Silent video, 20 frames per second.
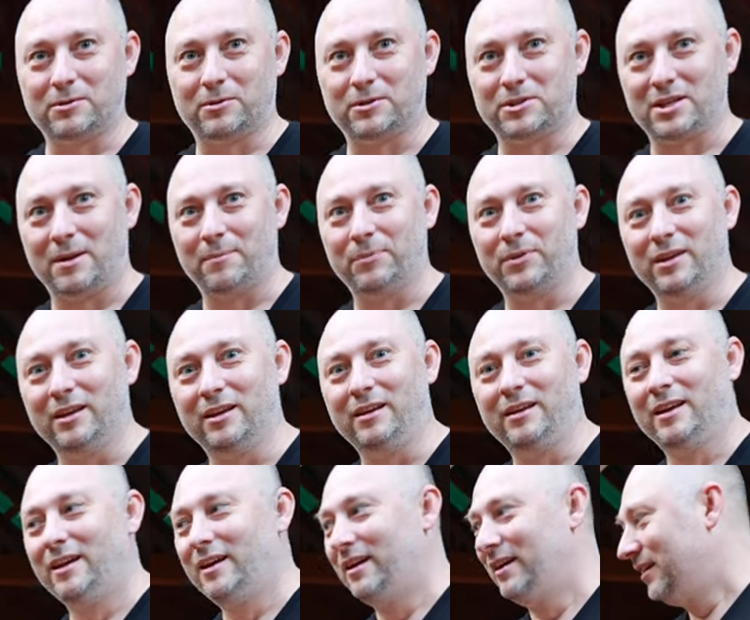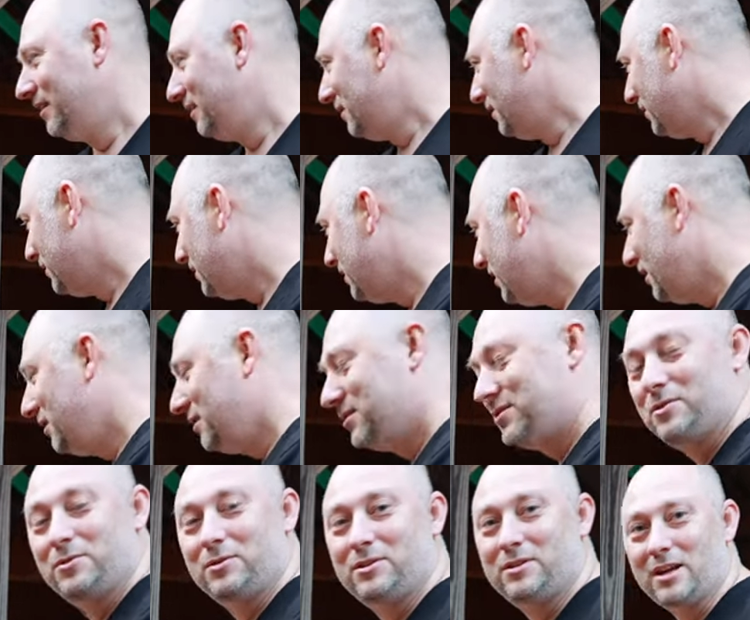or something, then it's a
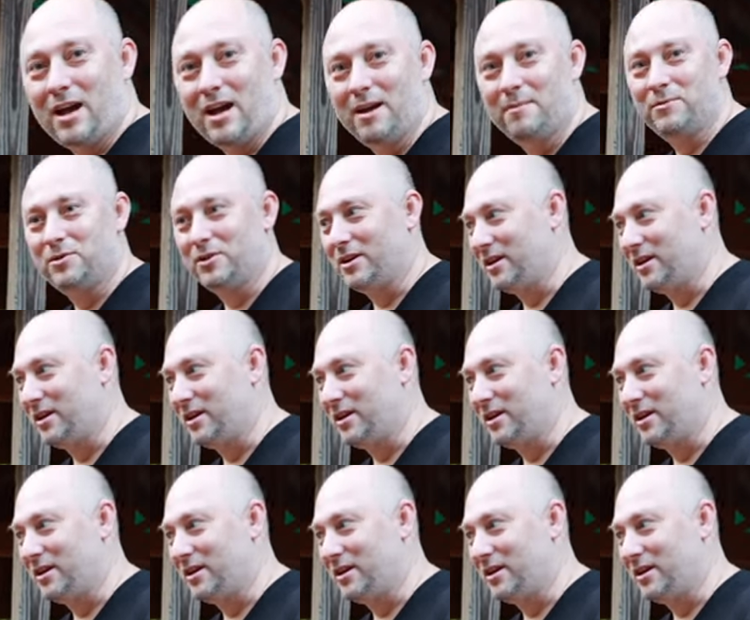good time to